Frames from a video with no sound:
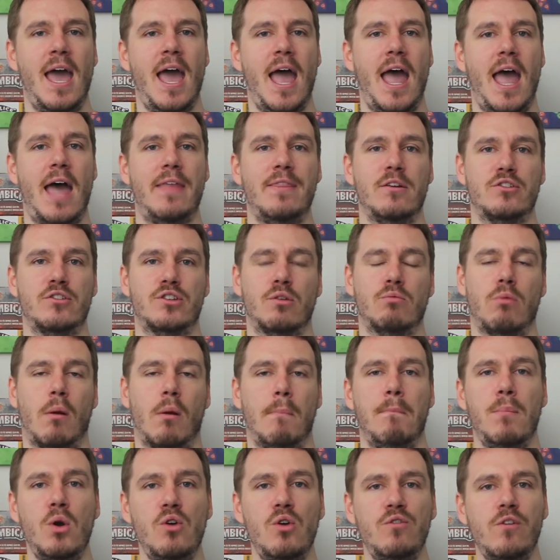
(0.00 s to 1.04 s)
And there's a
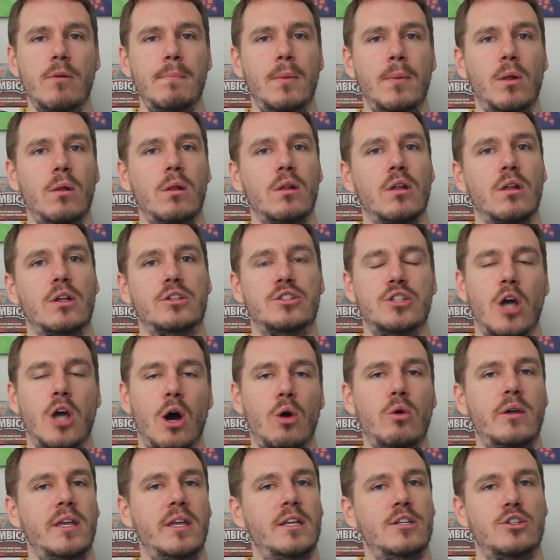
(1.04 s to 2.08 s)
removable
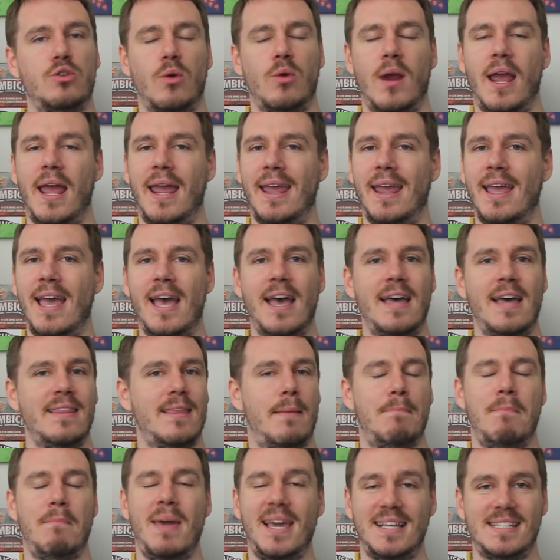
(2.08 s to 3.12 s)
token tray
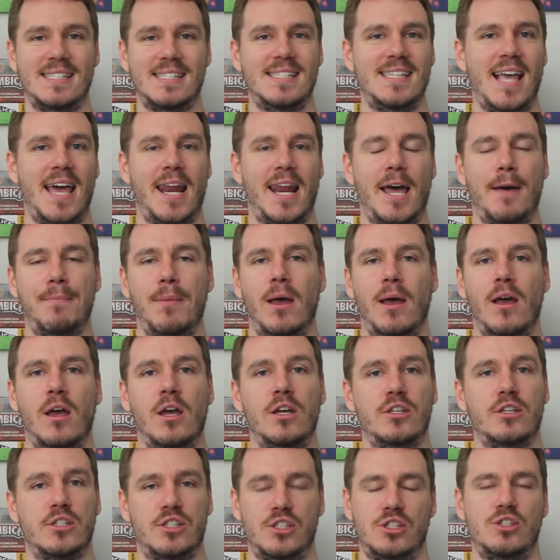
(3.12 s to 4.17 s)
that makes setup
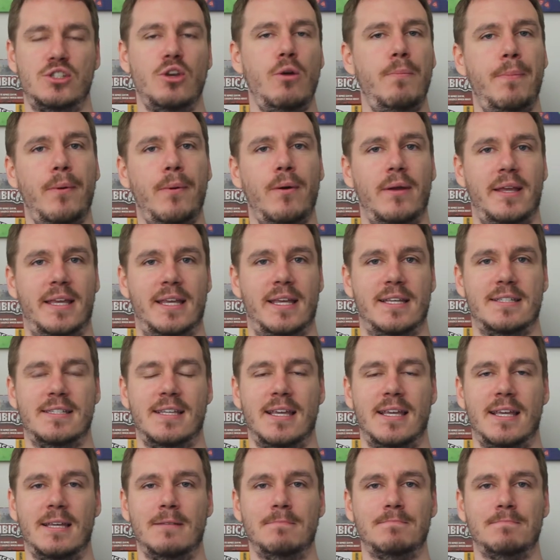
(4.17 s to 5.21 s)
super
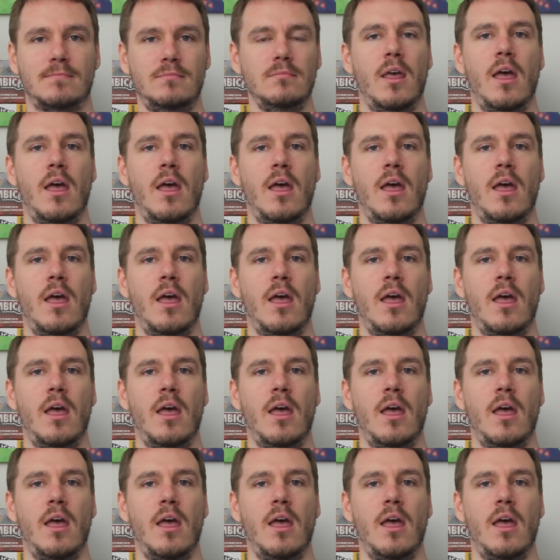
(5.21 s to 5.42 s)
easy.